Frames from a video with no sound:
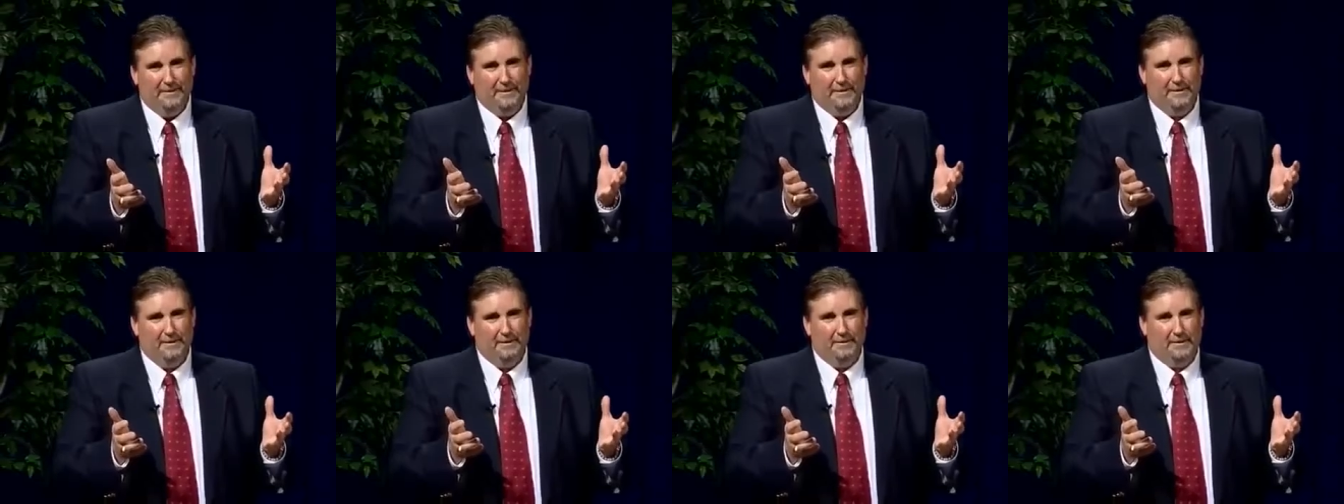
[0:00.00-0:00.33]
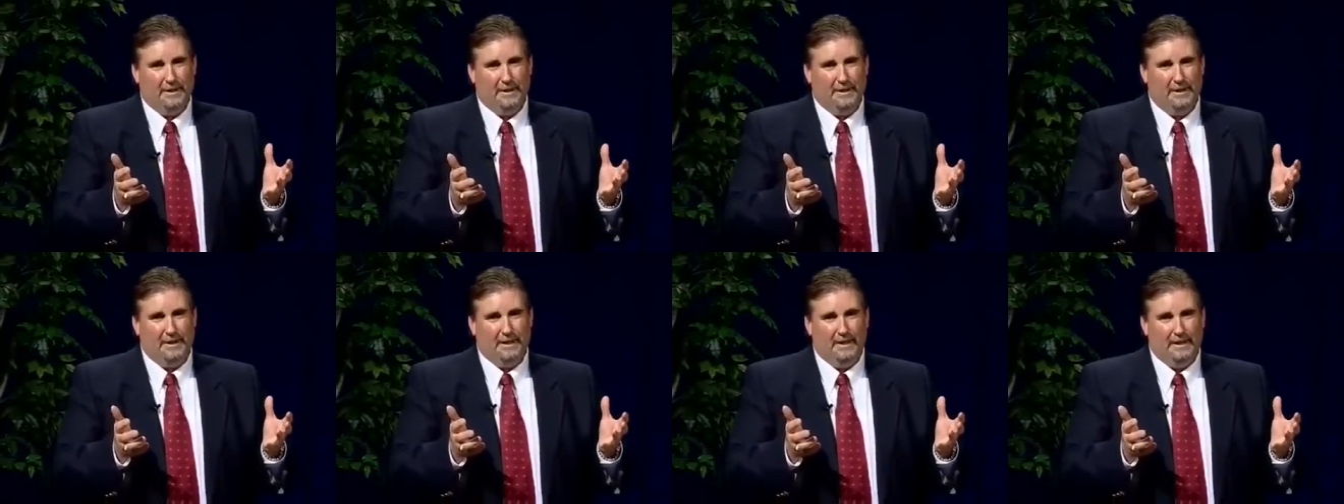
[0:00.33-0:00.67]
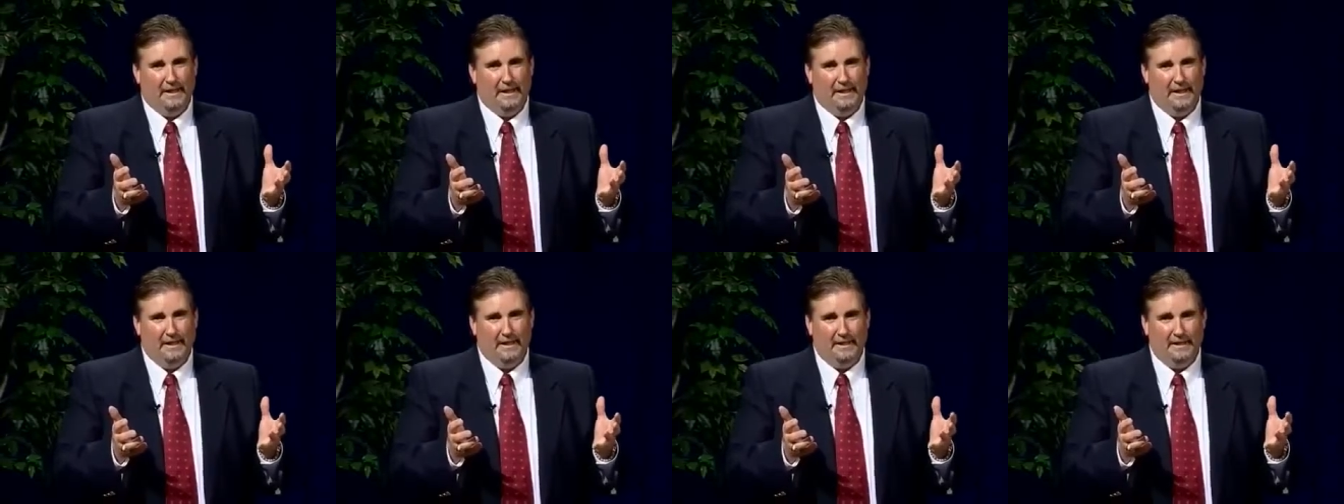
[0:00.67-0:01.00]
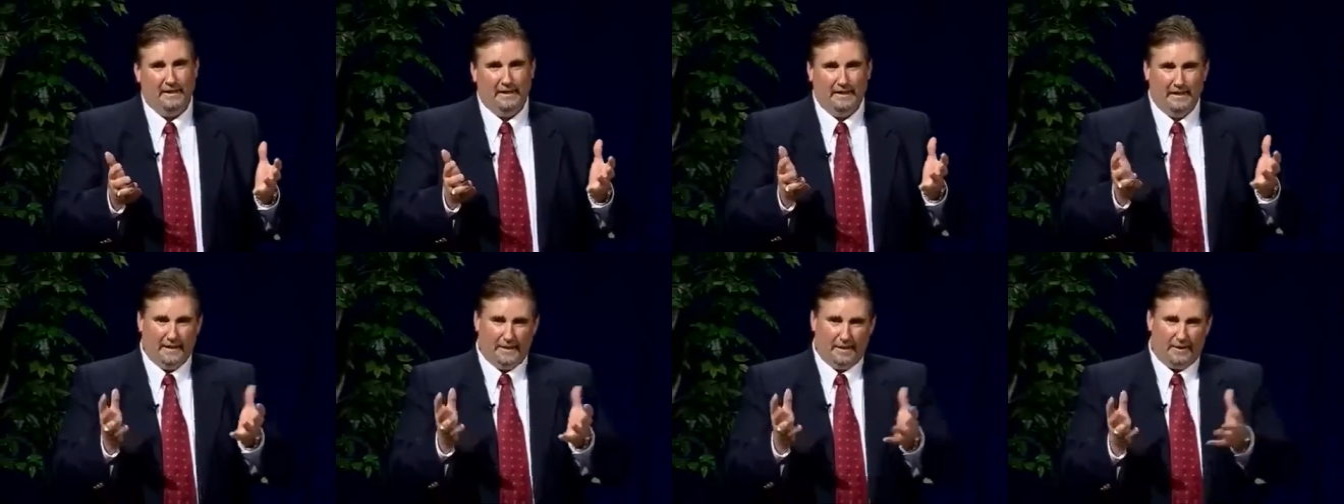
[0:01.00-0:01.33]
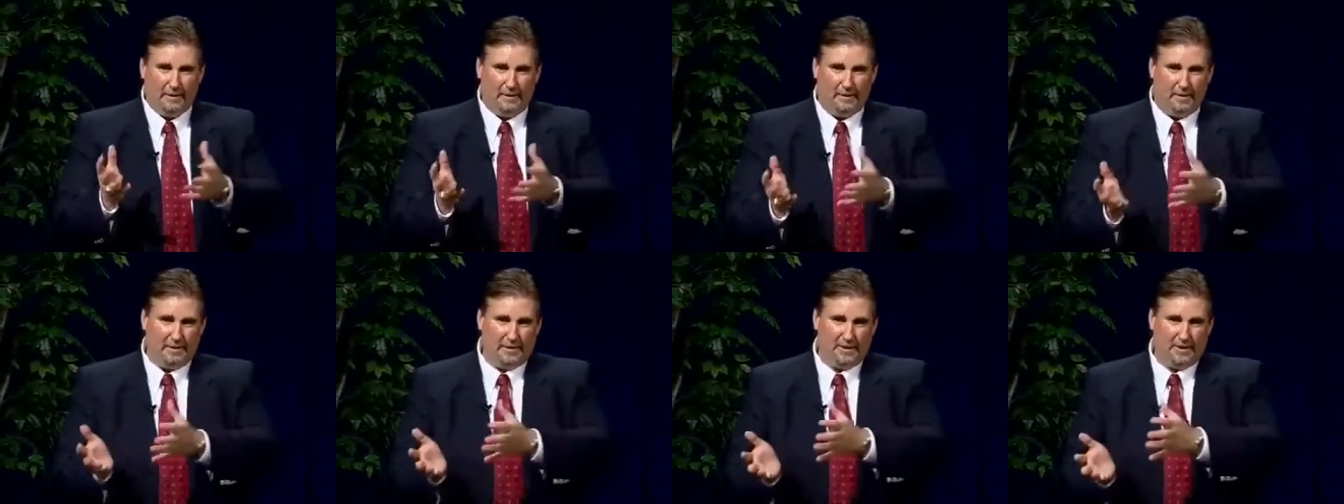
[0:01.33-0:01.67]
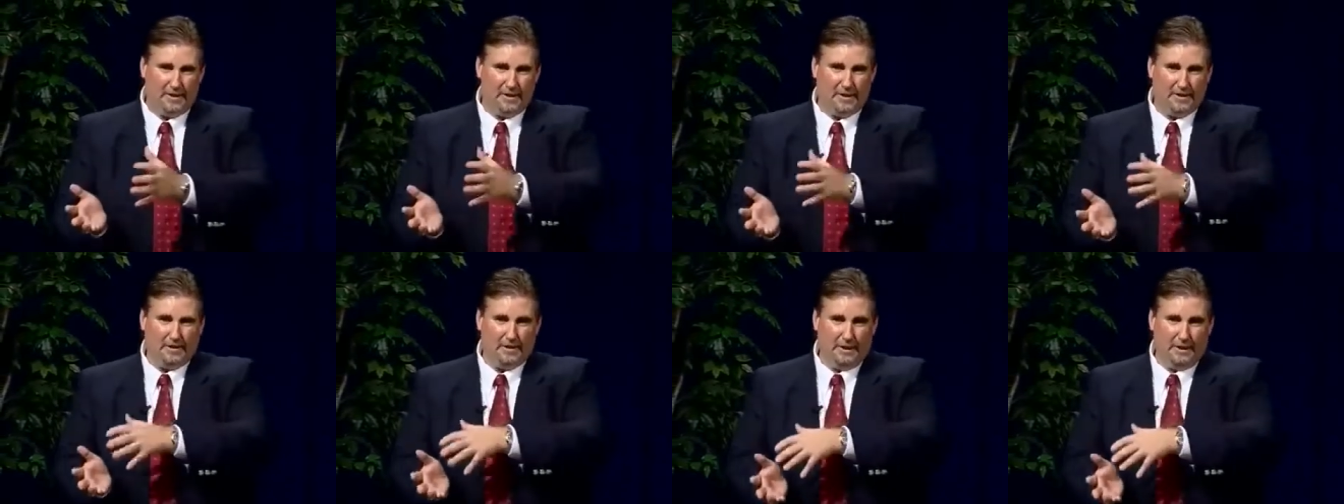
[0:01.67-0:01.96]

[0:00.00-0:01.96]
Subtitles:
okay, and of course